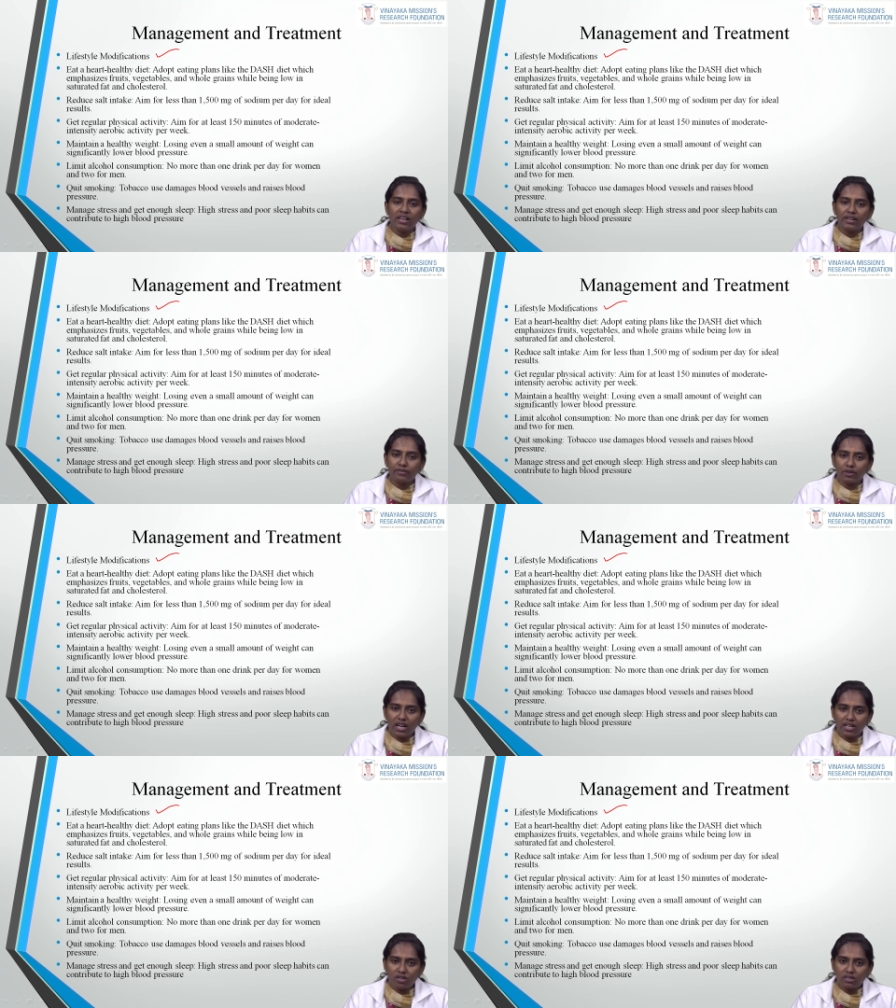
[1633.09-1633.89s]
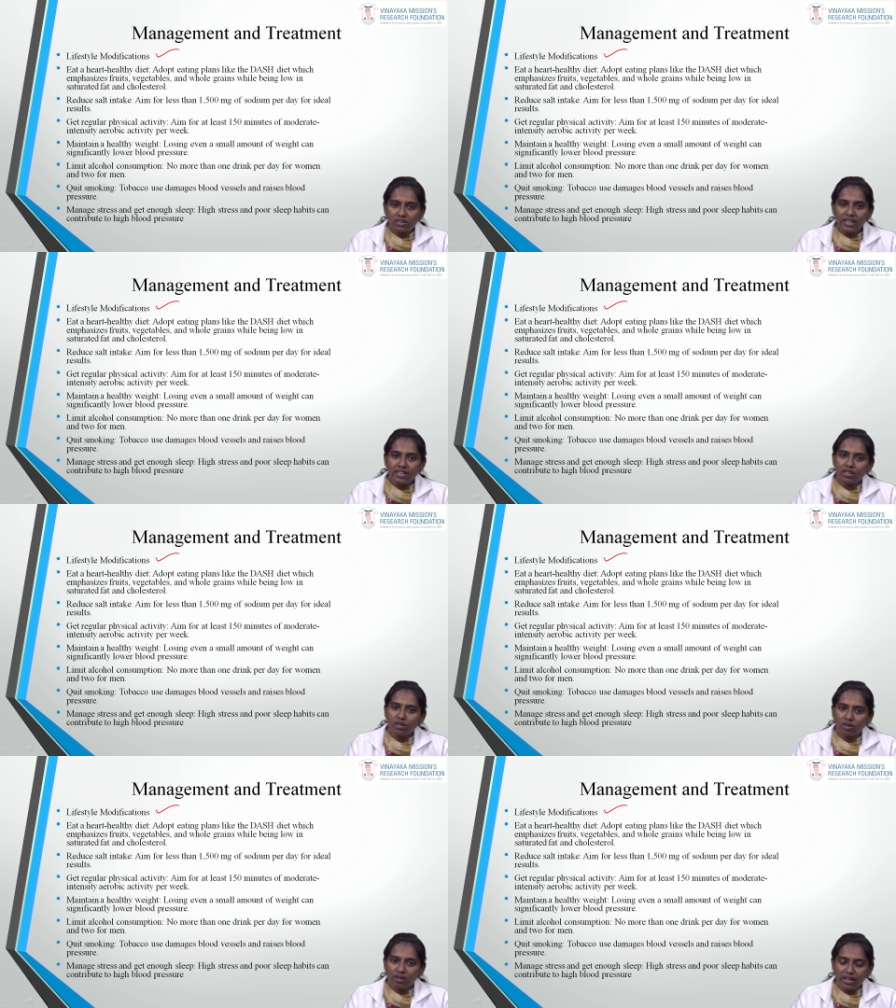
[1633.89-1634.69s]
If you control that,
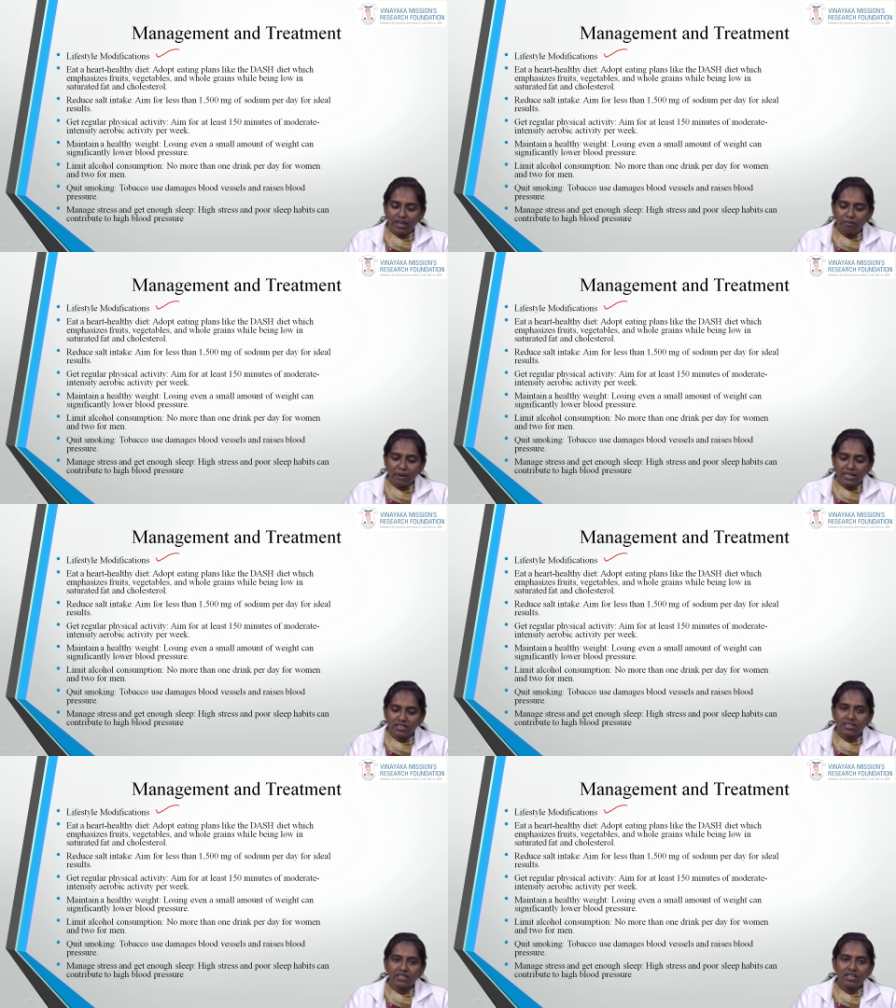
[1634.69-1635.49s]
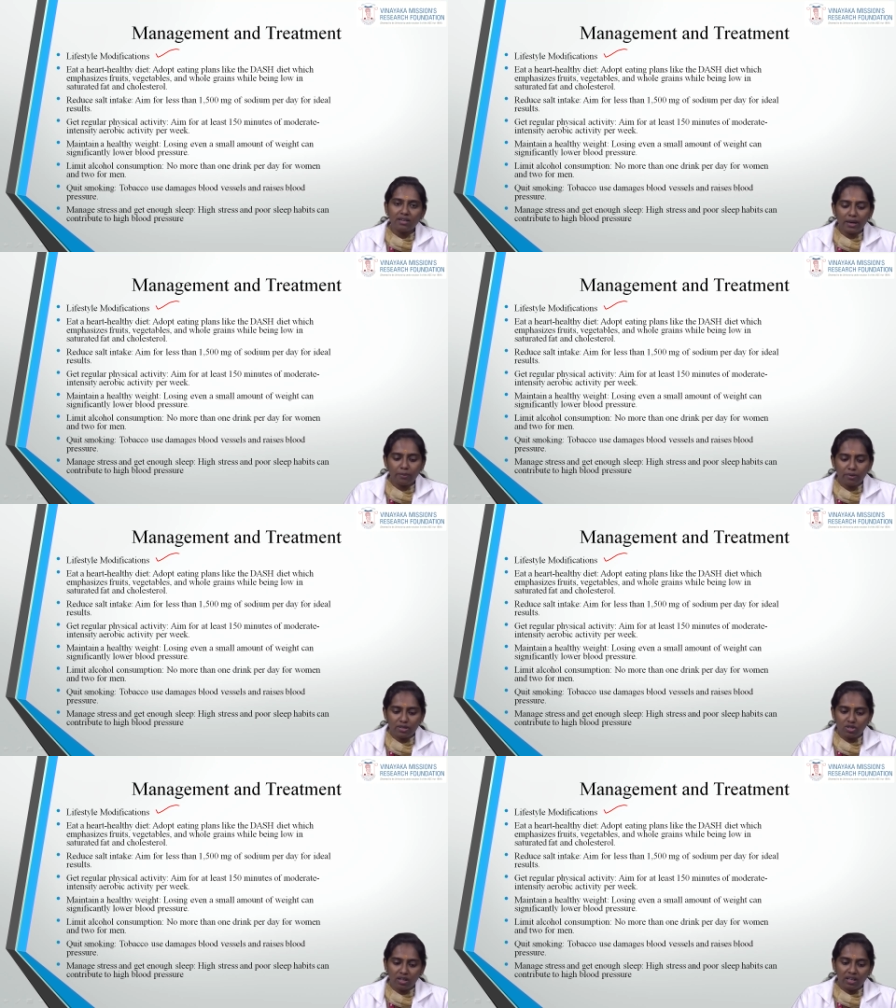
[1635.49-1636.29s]
you can maintain the blood
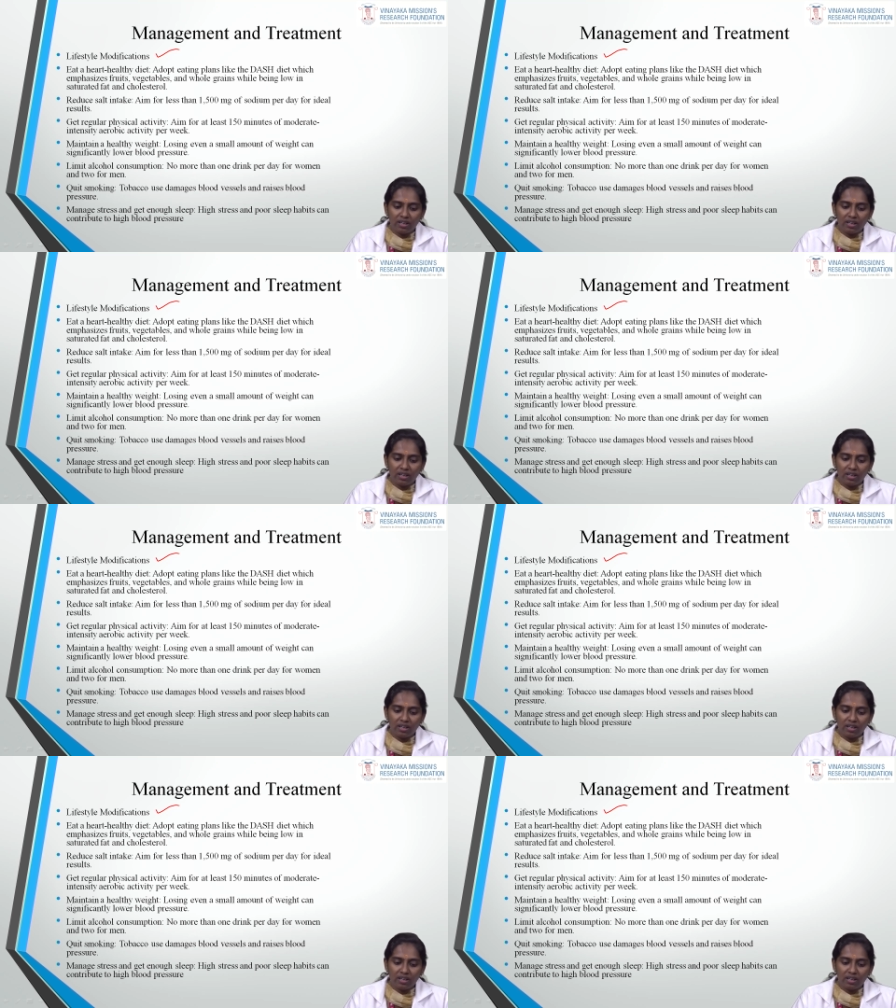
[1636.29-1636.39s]
pressure.